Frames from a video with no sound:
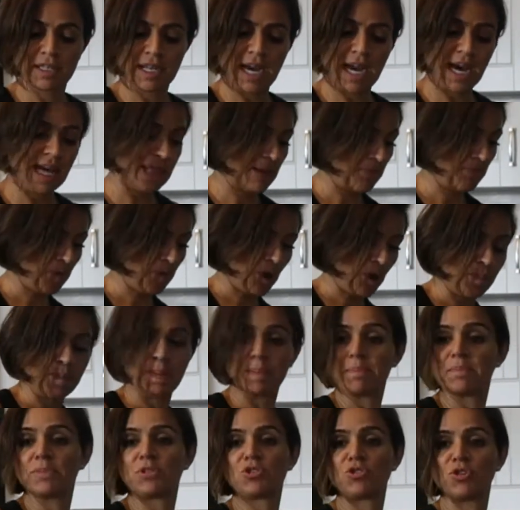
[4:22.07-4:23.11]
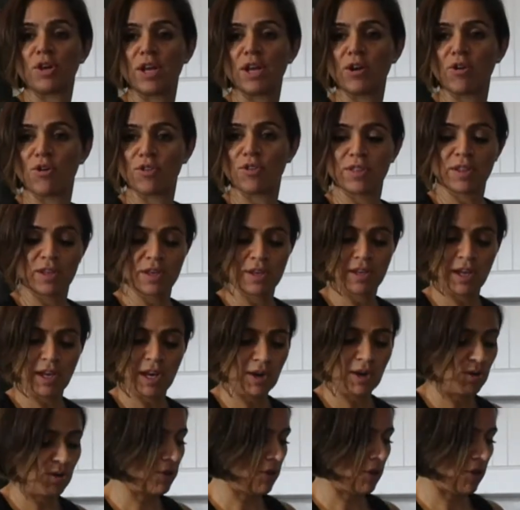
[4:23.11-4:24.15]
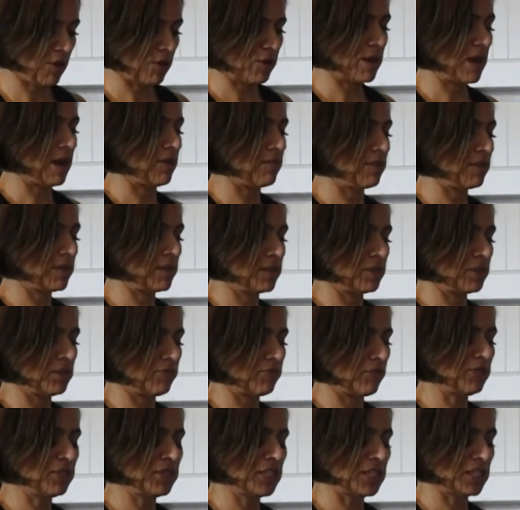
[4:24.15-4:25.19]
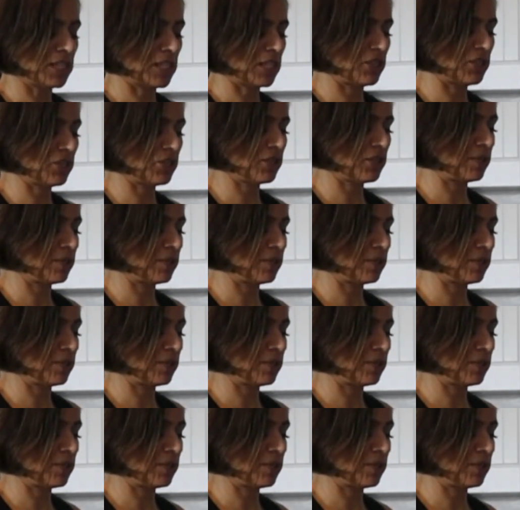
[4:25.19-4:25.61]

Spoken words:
and then pop them straight on our roasting dish.